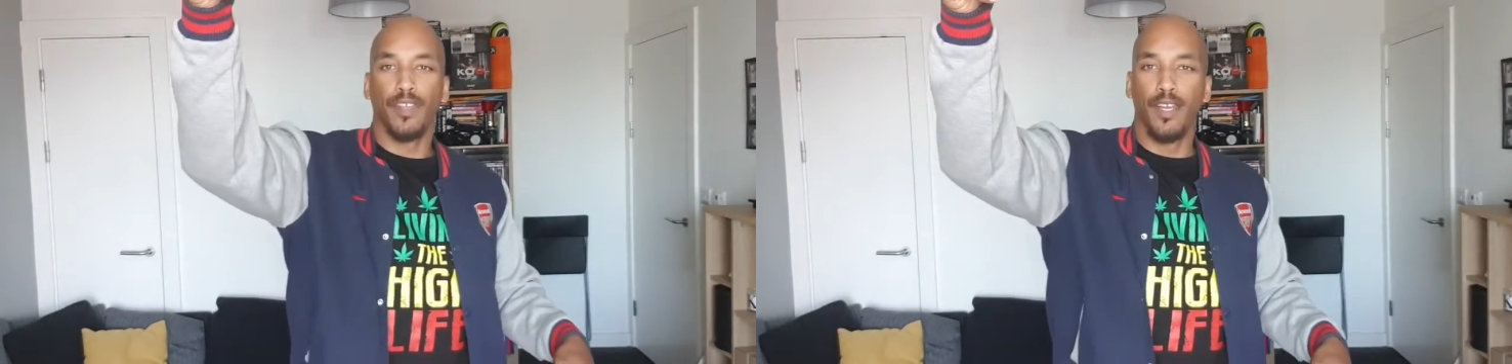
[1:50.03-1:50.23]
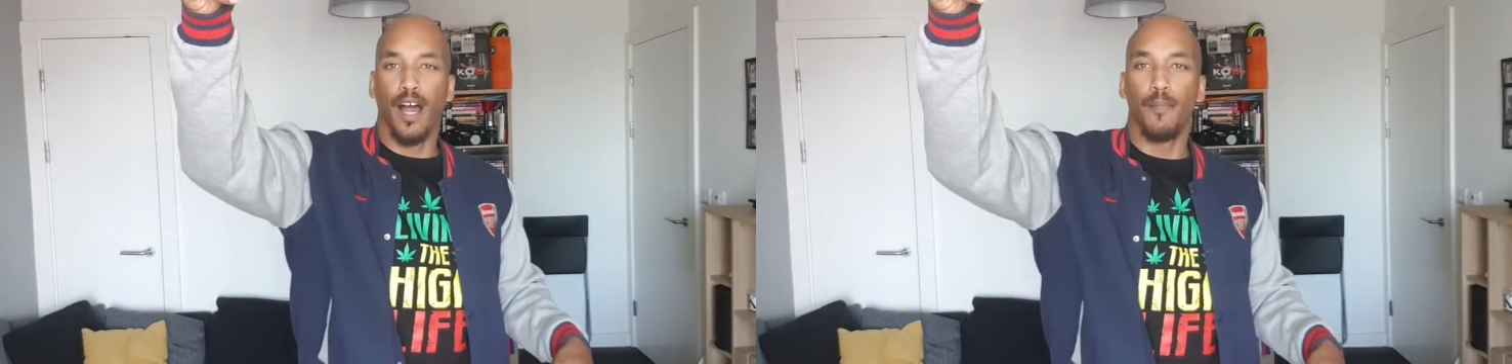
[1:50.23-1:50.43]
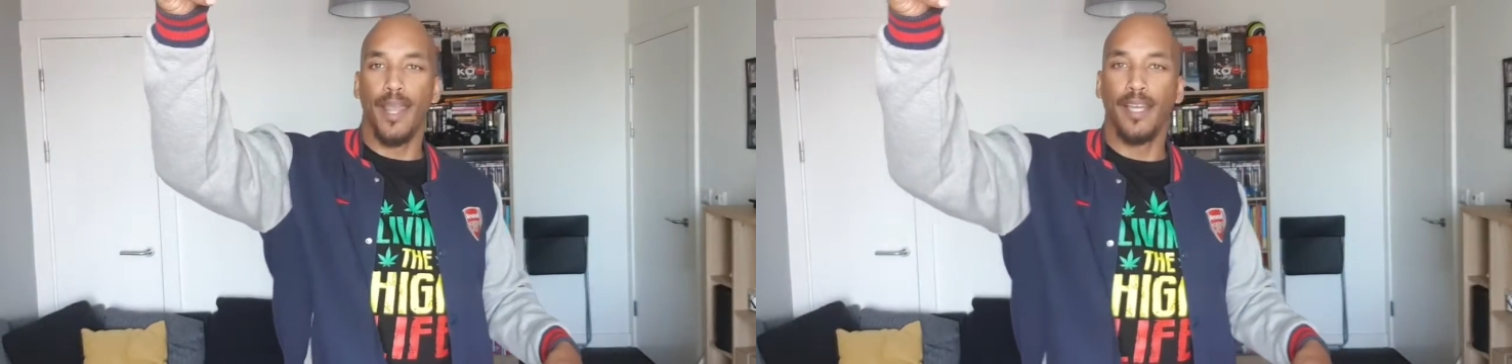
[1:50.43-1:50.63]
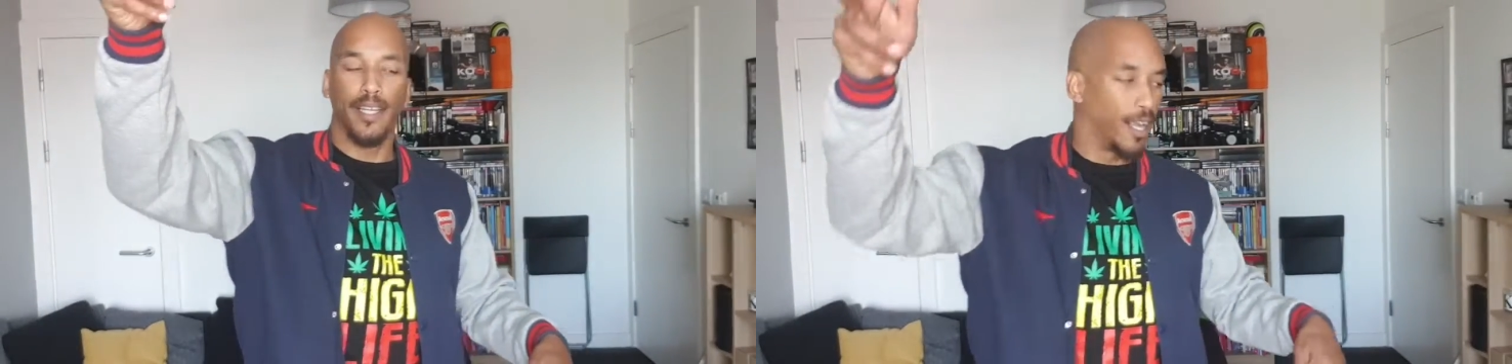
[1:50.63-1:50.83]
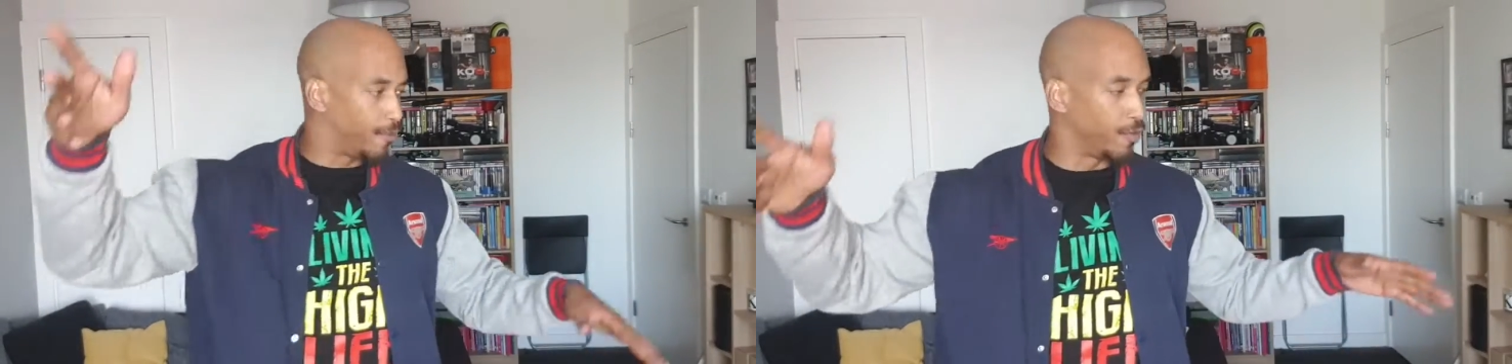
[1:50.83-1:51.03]
You know what I
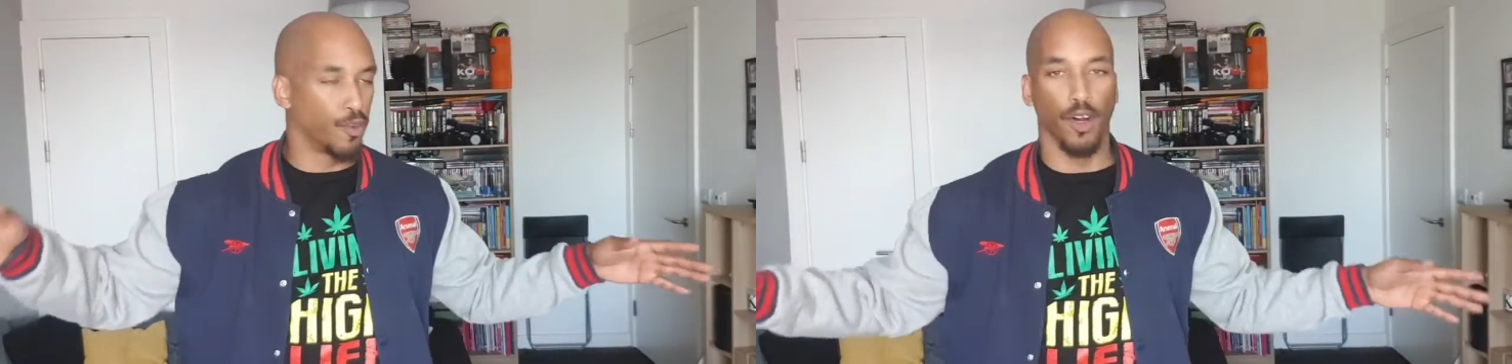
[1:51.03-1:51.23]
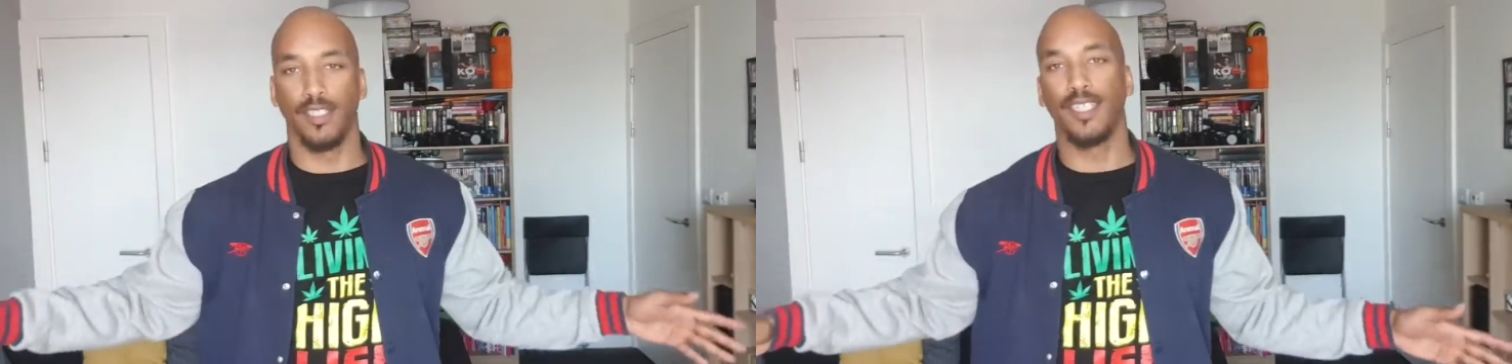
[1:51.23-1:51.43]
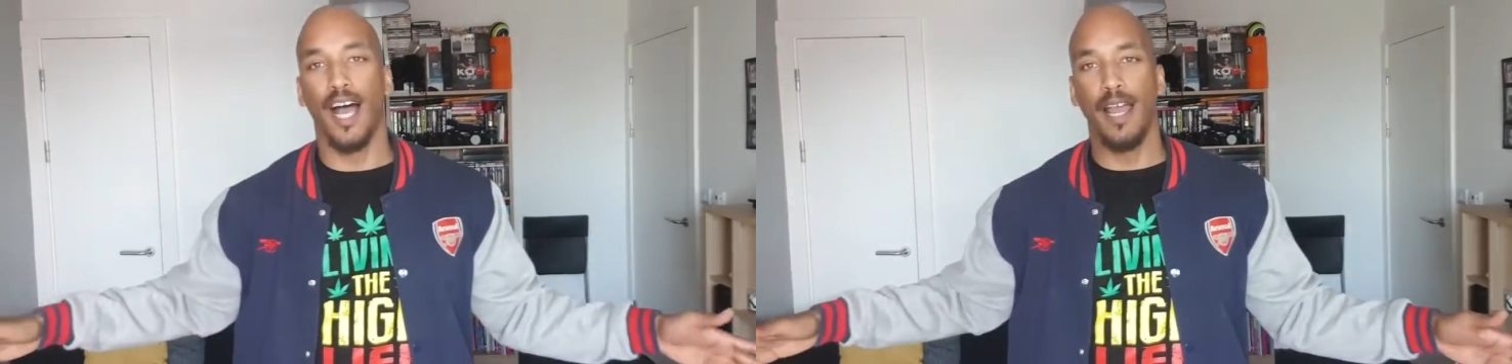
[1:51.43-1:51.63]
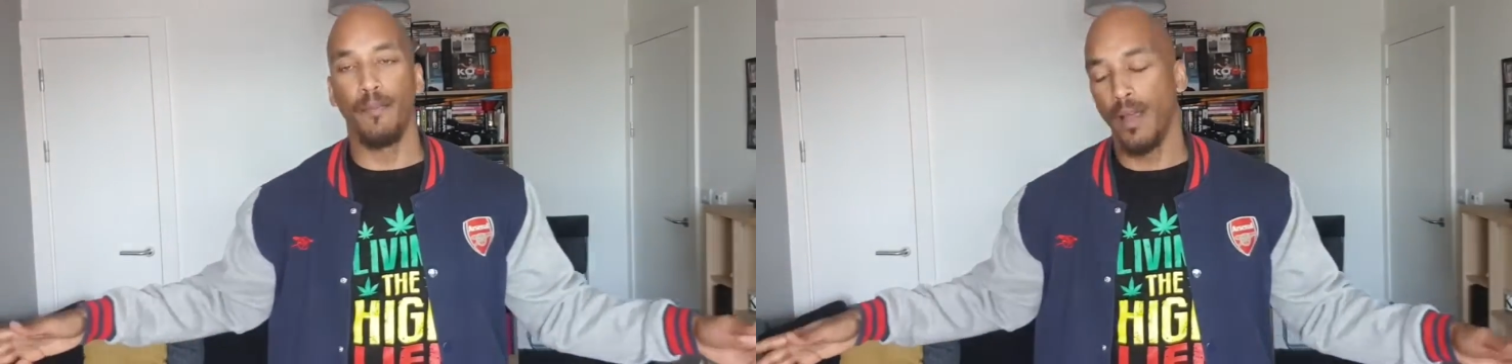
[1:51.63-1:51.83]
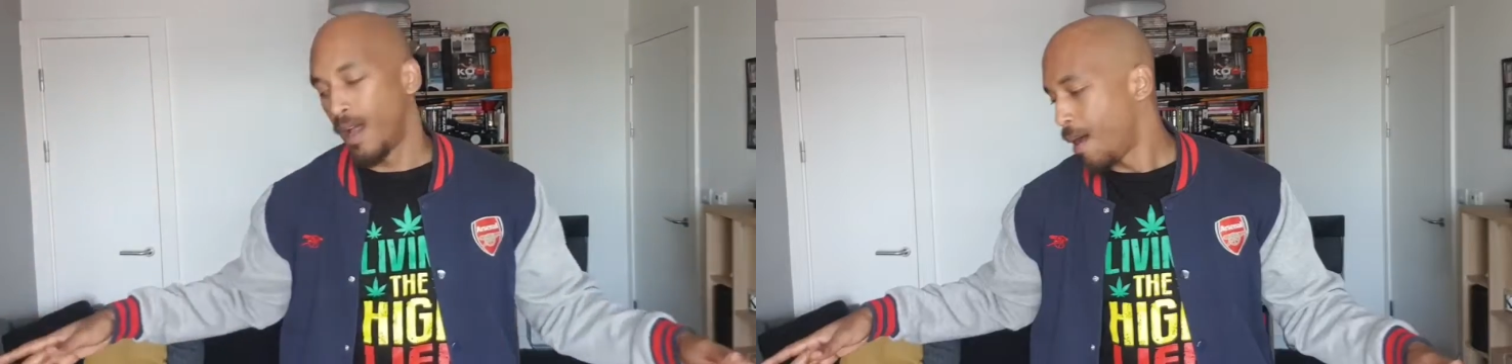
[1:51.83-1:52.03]
mean? If you've got
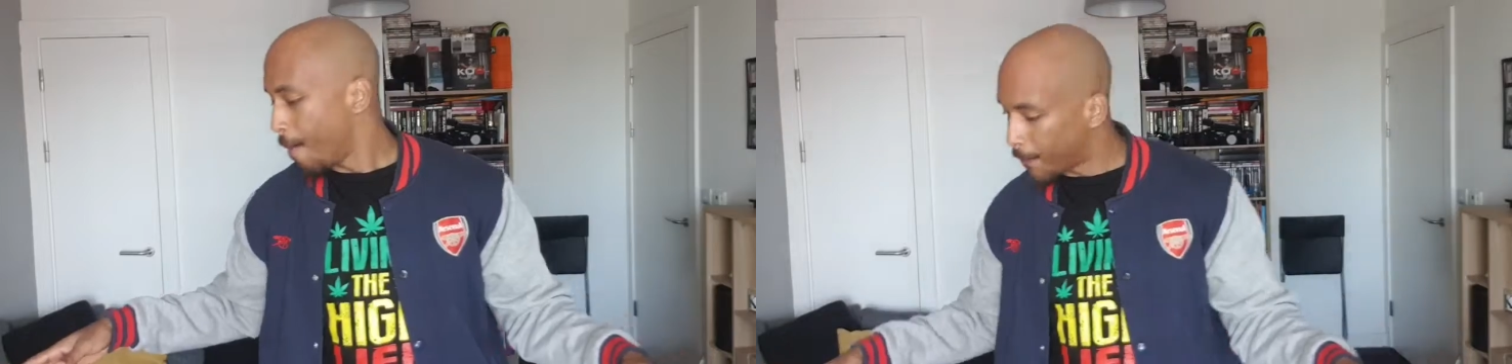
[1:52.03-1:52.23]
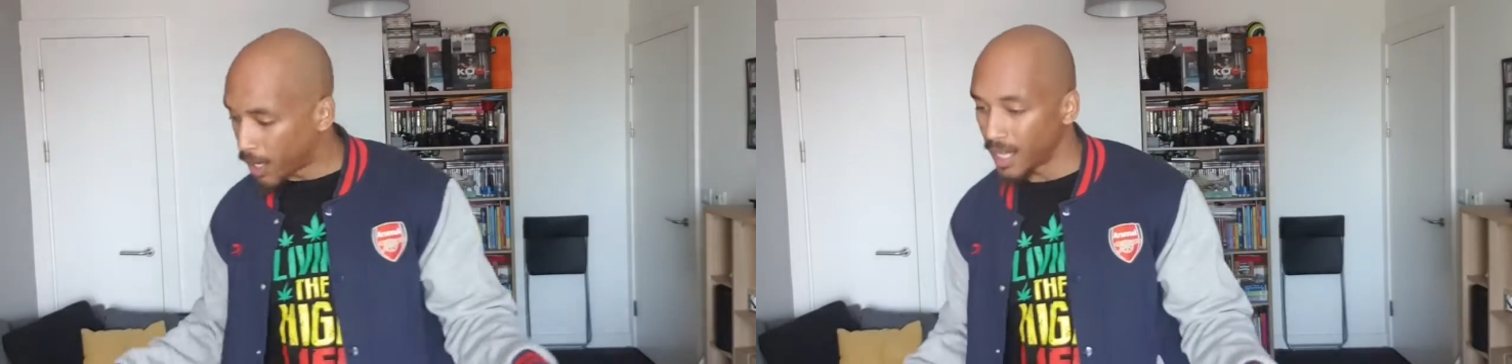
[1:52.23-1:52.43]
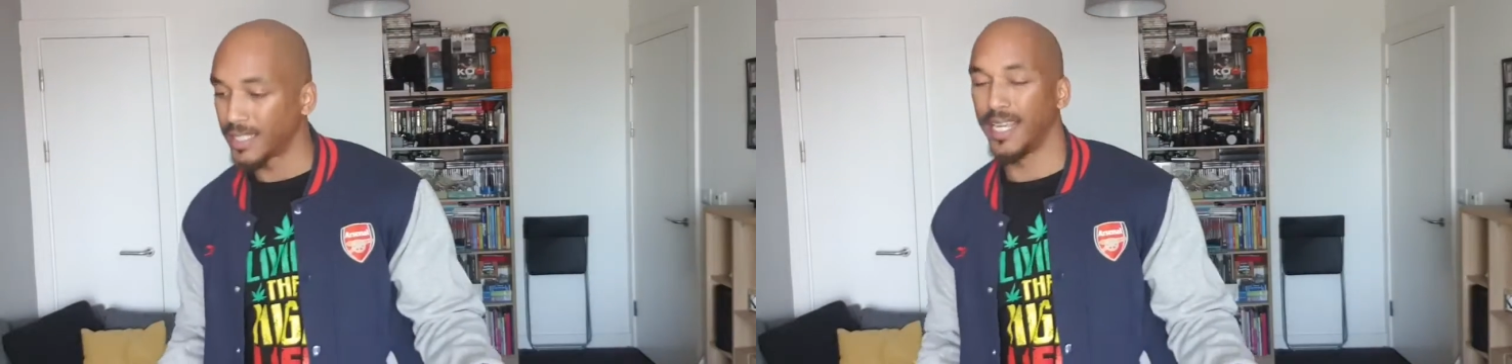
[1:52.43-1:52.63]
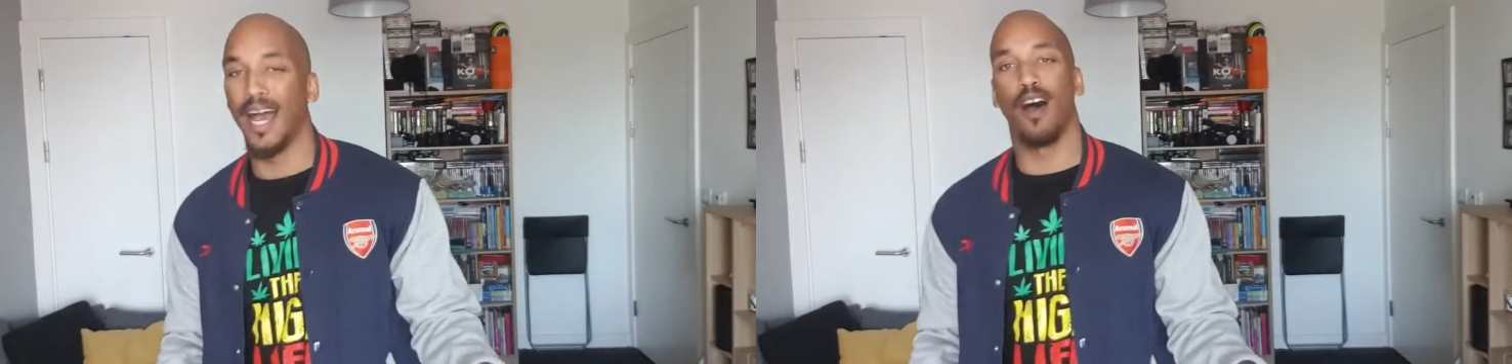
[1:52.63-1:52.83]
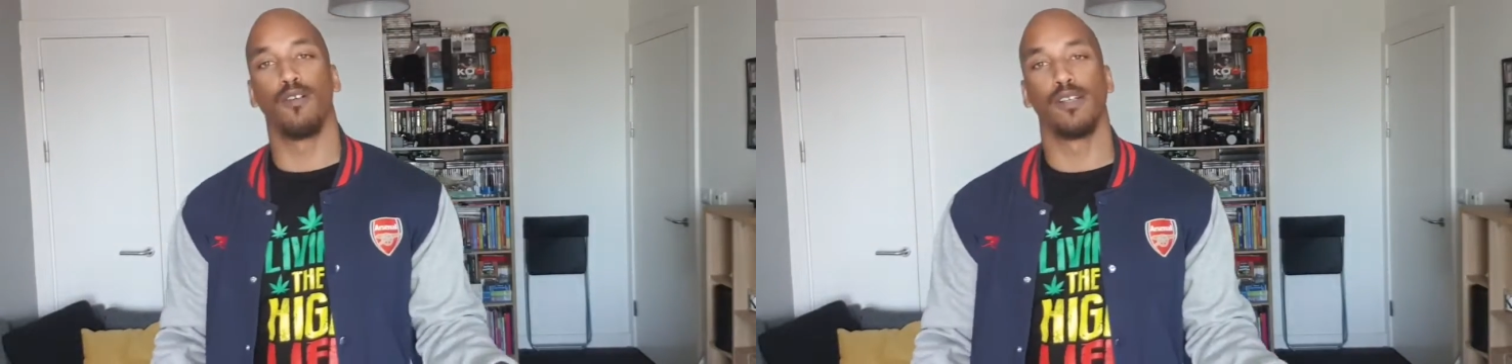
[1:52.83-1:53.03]
time, pass it
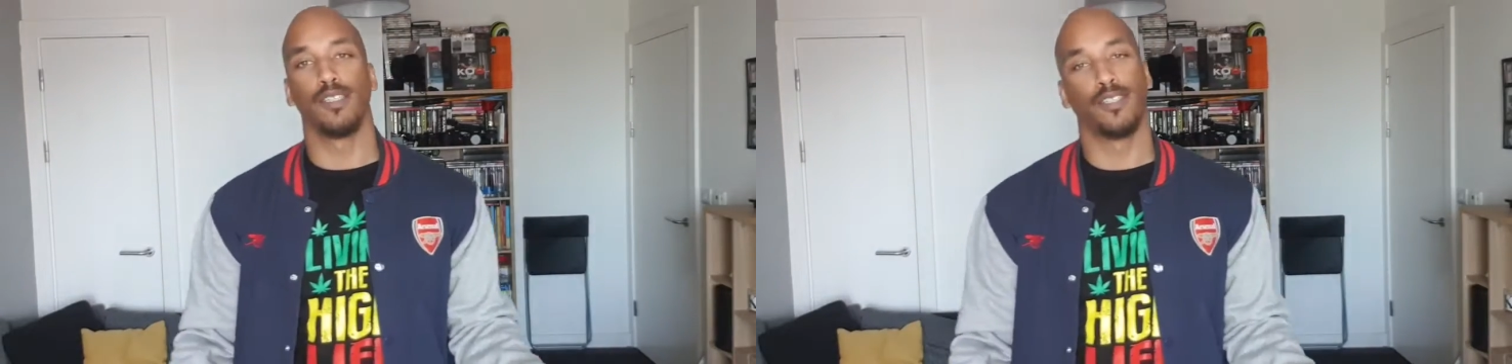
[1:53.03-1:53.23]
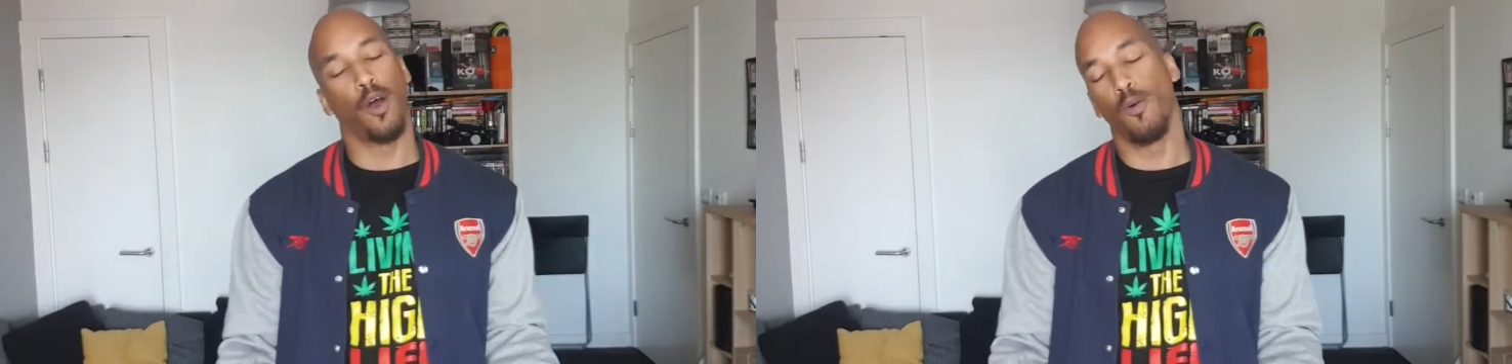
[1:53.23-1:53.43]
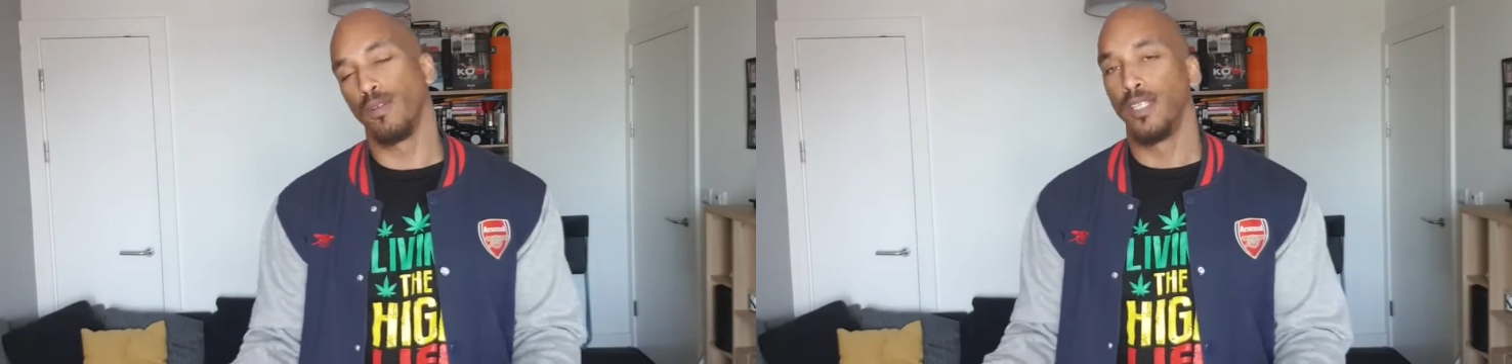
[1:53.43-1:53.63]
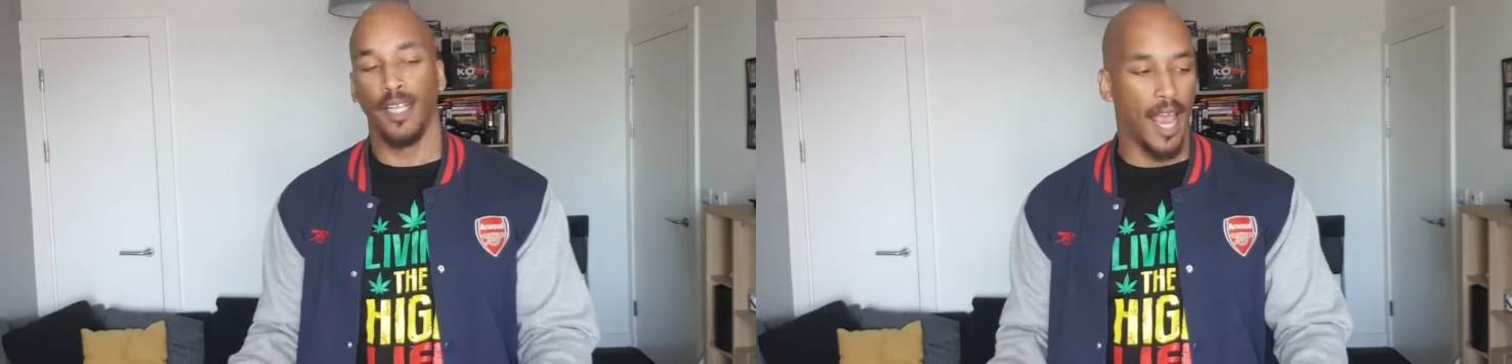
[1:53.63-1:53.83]
out. Don't.